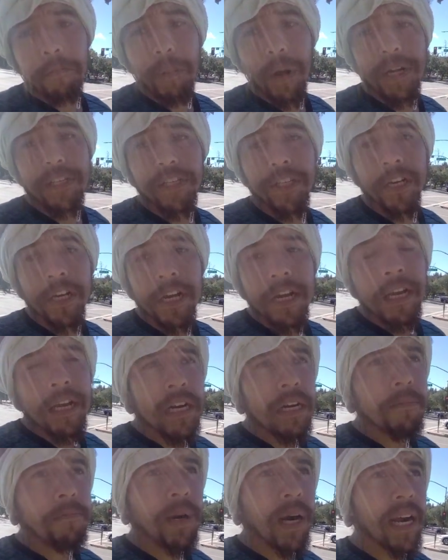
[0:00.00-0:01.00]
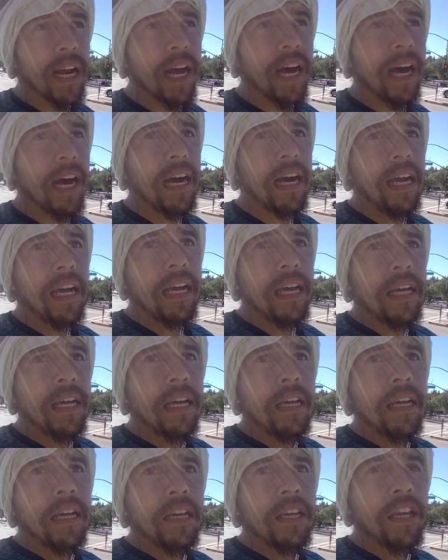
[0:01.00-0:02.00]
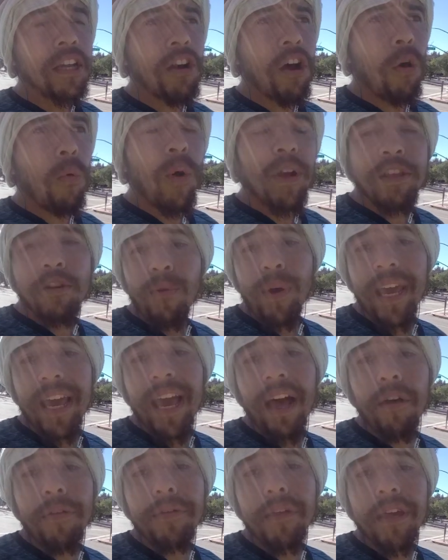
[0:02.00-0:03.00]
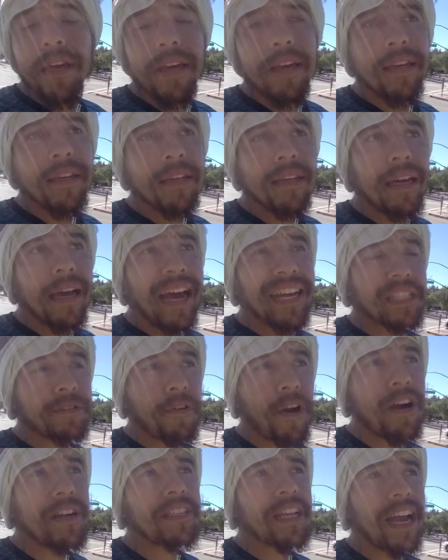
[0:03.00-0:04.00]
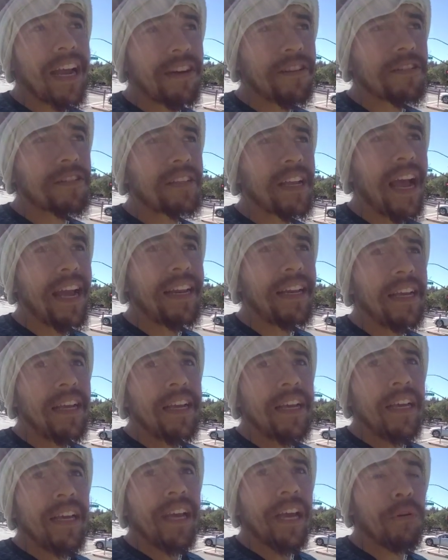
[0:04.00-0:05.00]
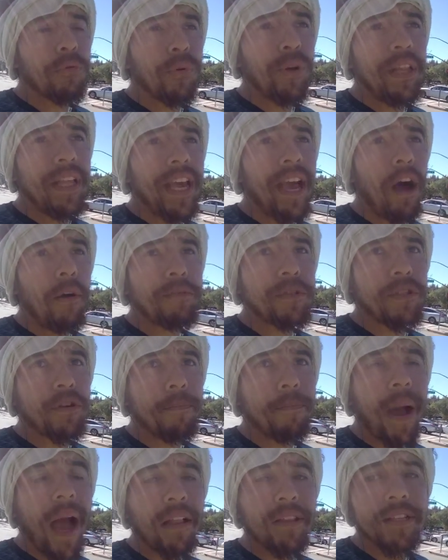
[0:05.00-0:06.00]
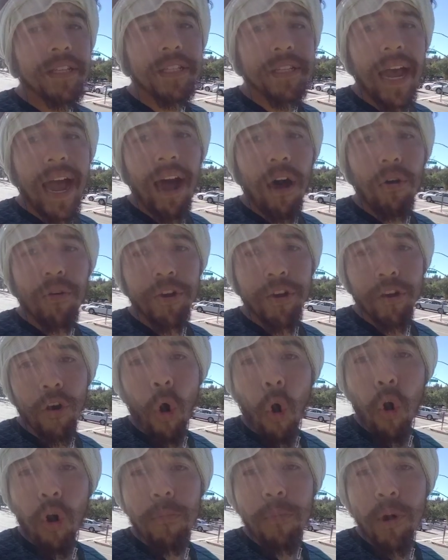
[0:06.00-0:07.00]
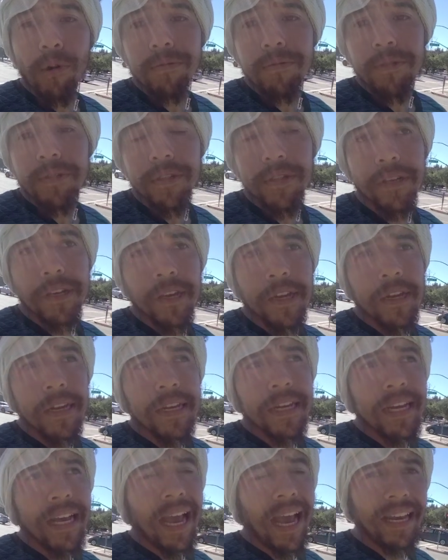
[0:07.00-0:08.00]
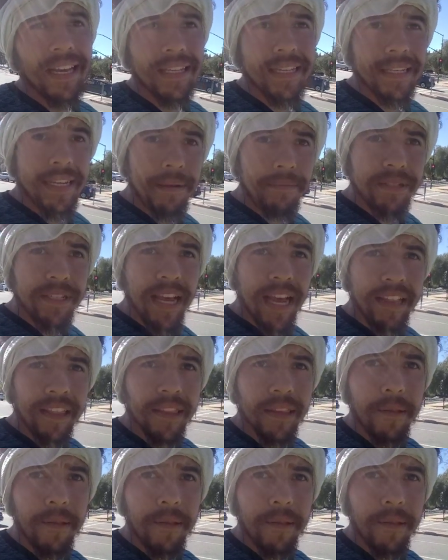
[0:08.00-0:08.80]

bunch but uh, you know, when you eat healthy, as far as I understand, it really helps you balance out your hormones. And it seems that